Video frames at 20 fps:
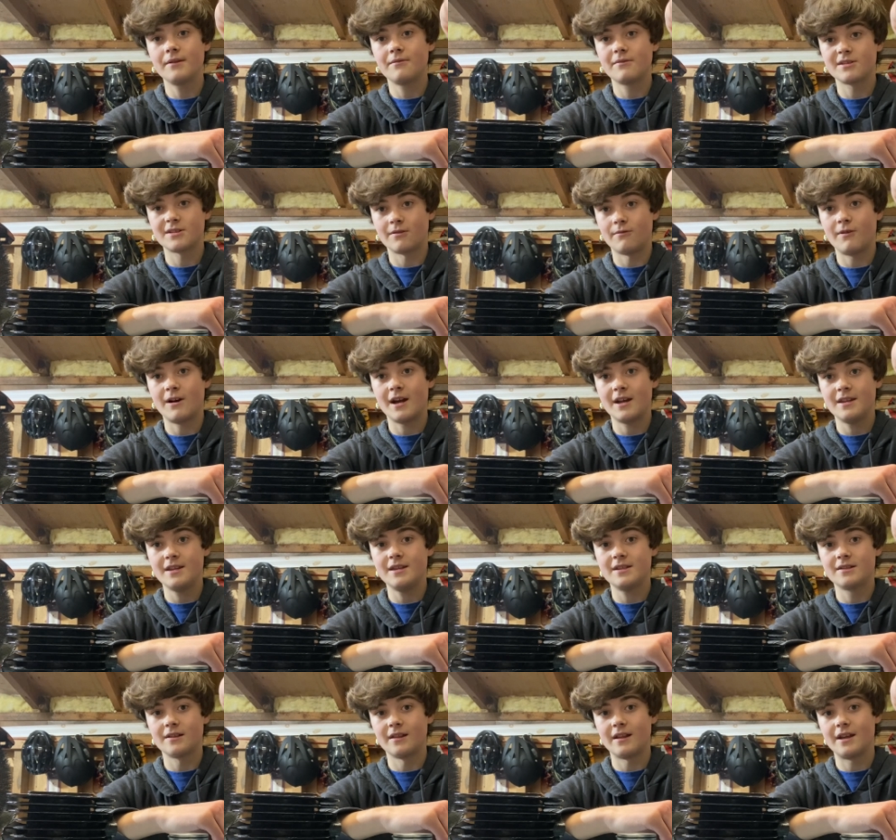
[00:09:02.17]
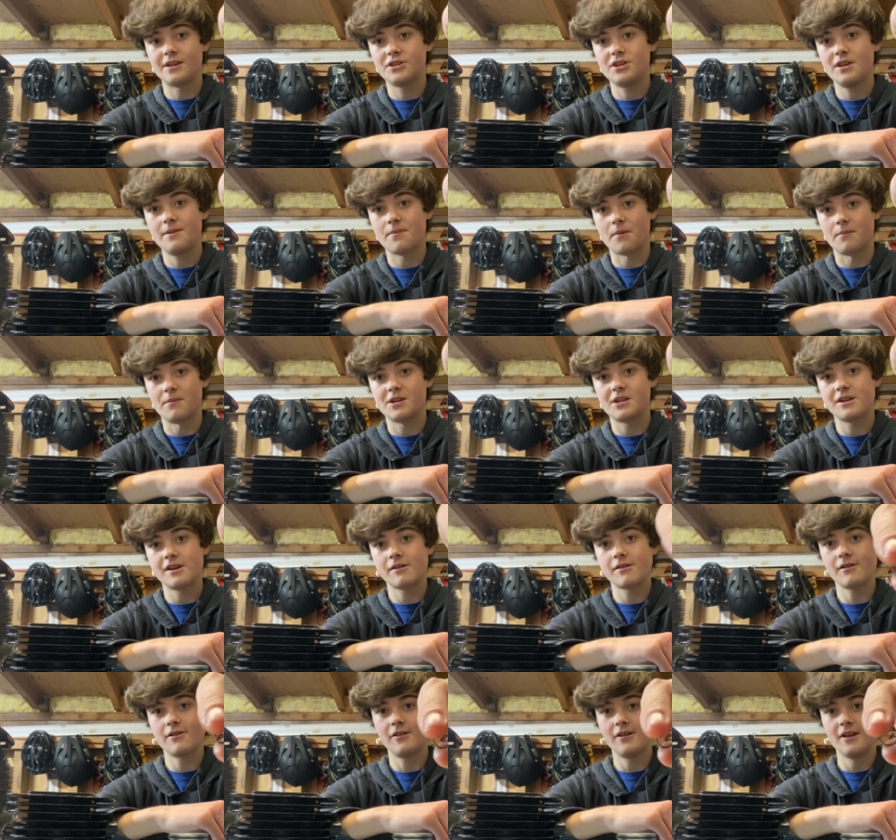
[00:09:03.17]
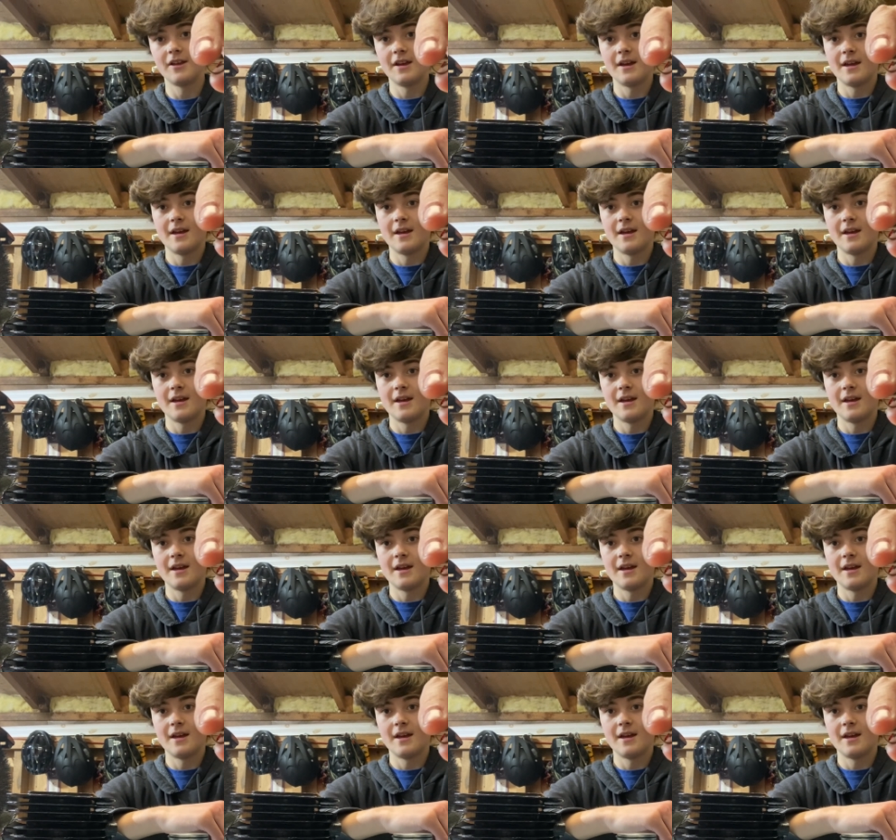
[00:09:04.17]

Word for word: was the YDs a lot cheaper material,